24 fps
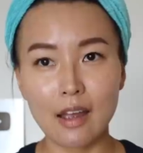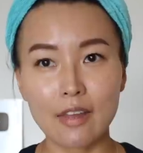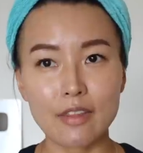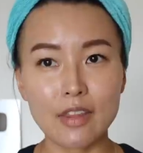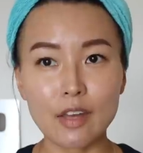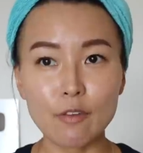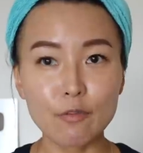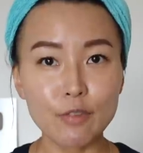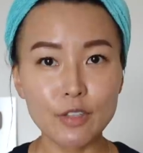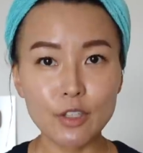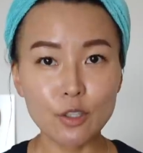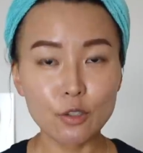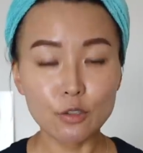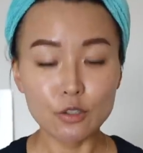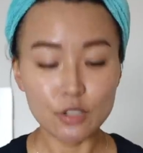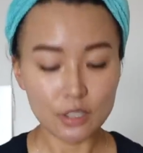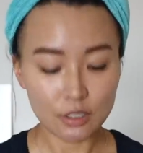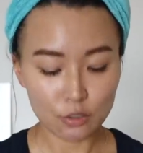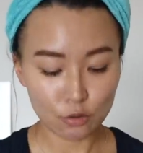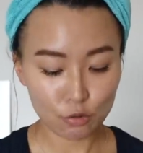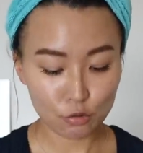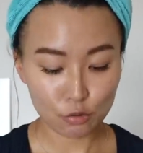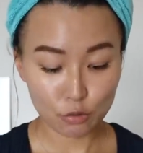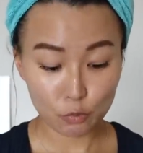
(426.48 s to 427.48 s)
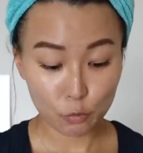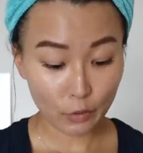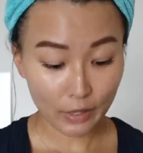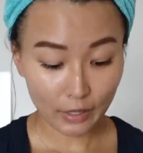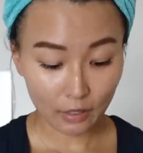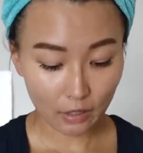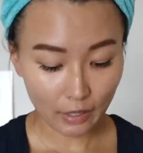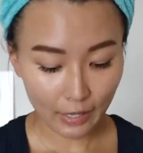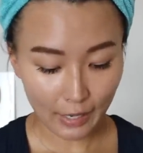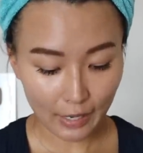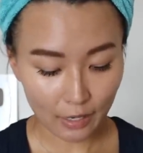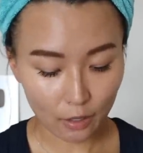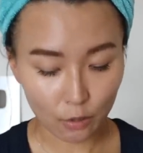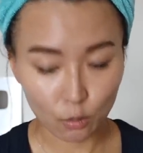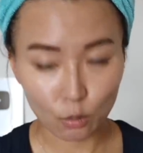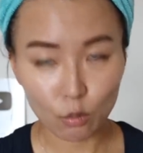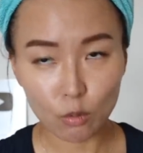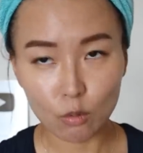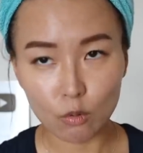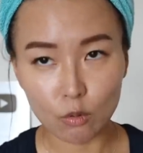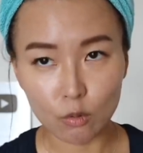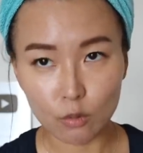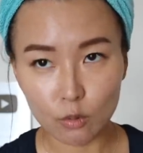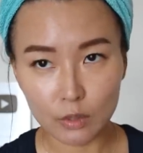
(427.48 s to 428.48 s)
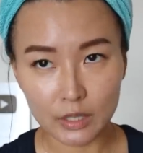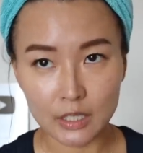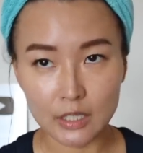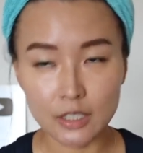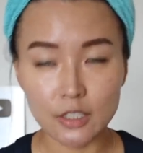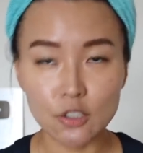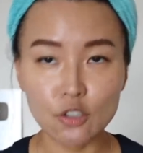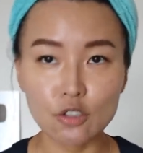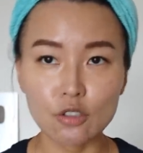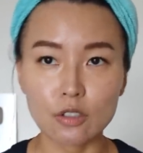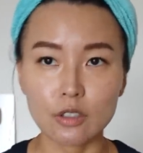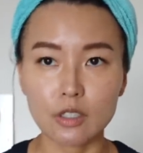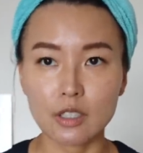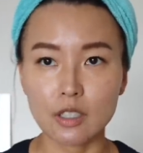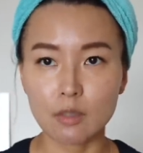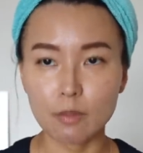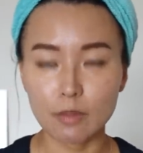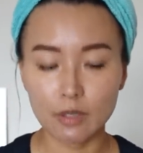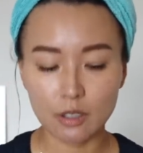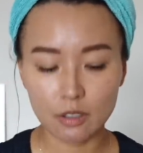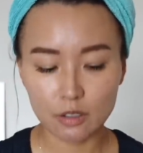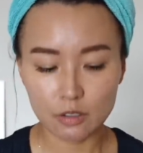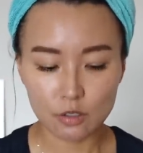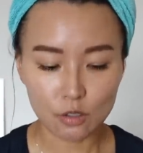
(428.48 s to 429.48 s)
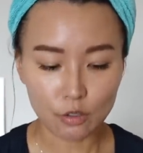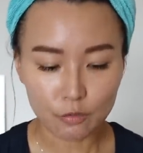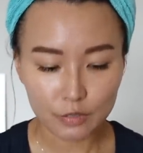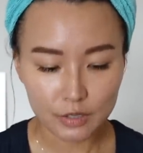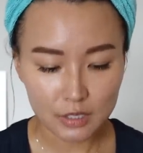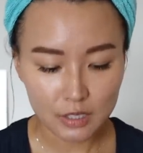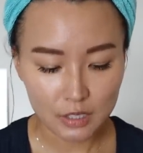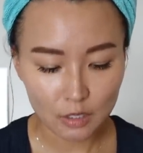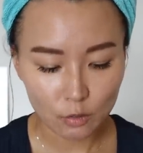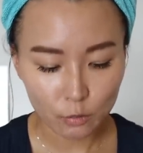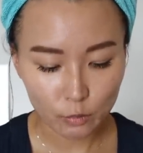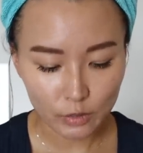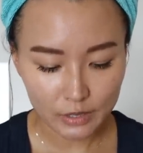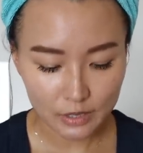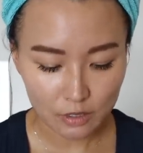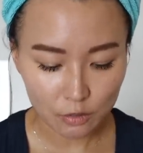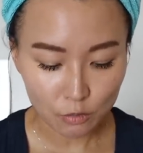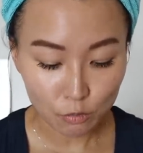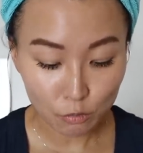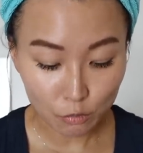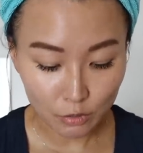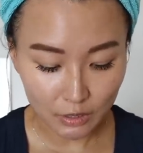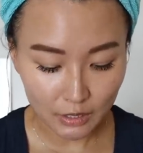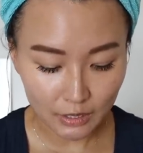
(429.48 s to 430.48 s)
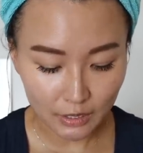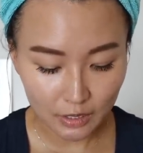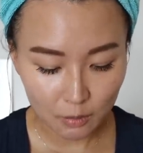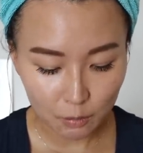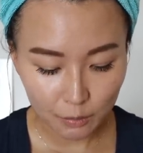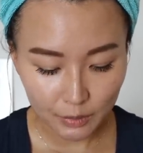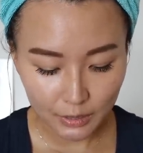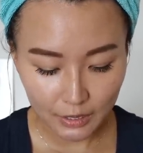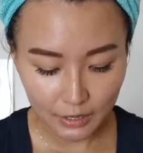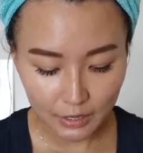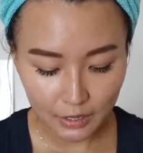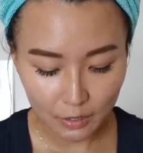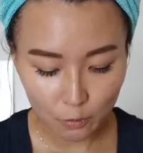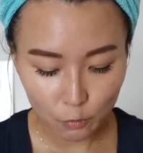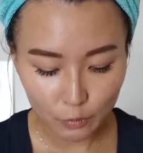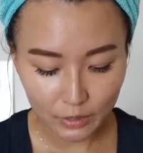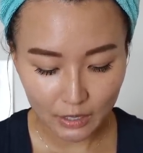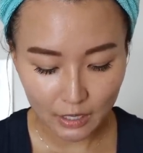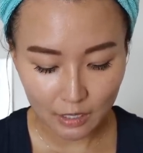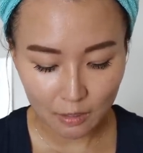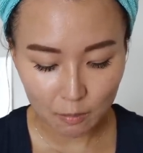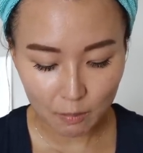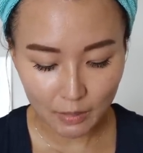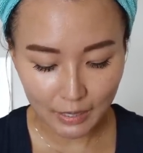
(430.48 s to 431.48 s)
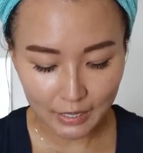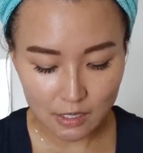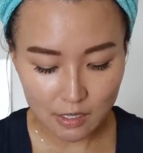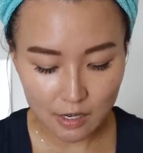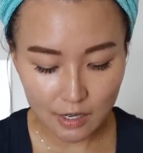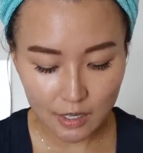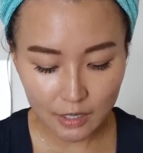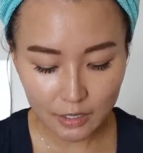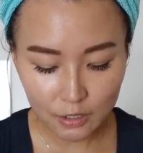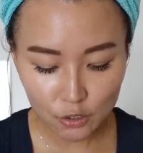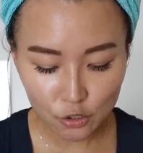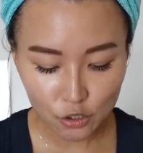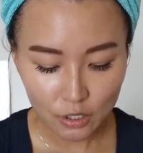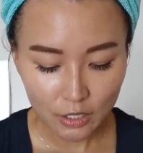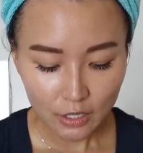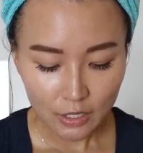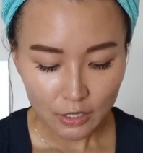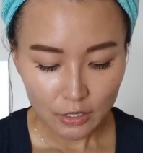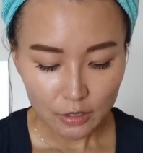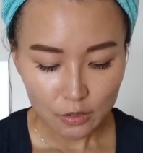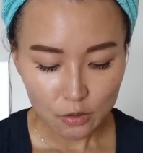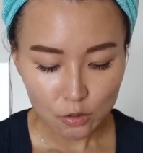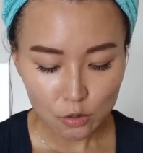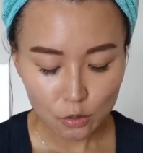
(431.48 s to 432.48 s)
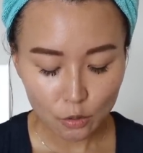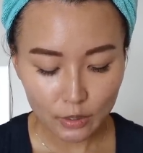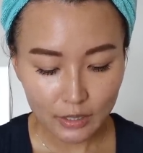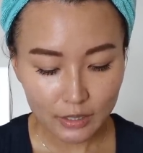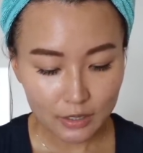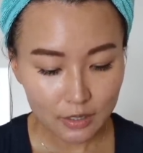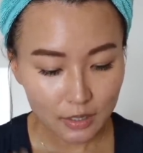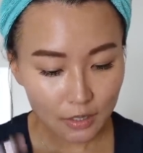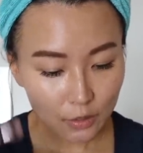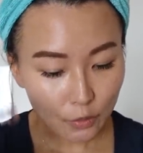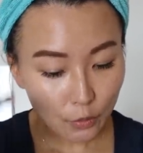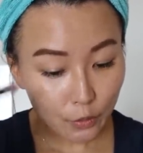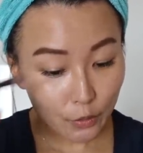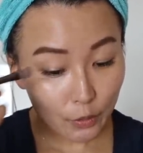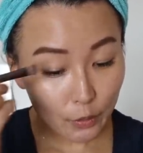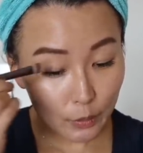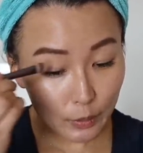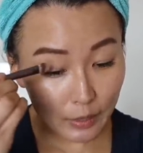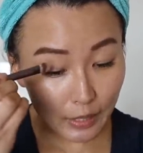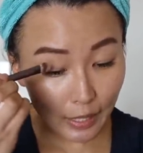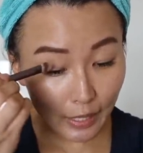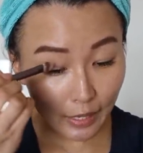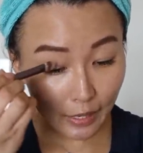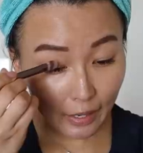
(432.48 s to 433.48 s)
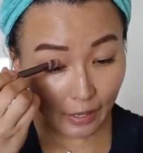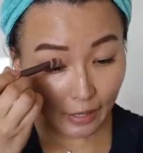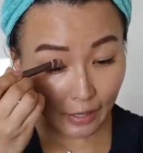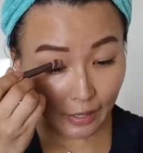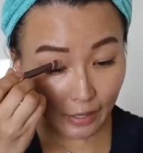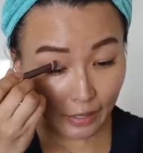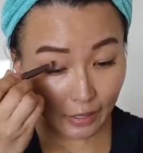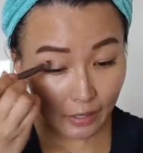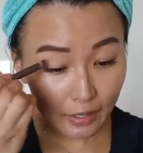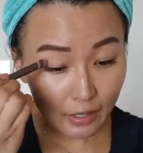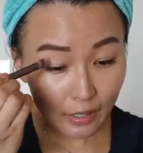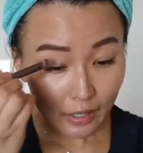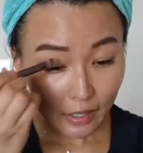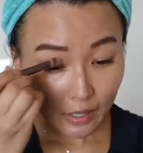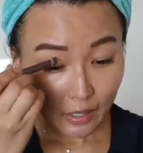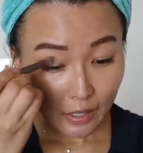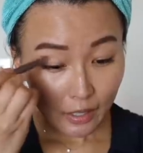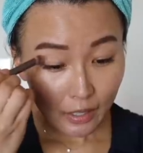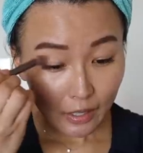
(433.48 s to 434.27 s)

and that video didn't do well at all initially because obviously it wasn't really completely within my niche. So it did okay.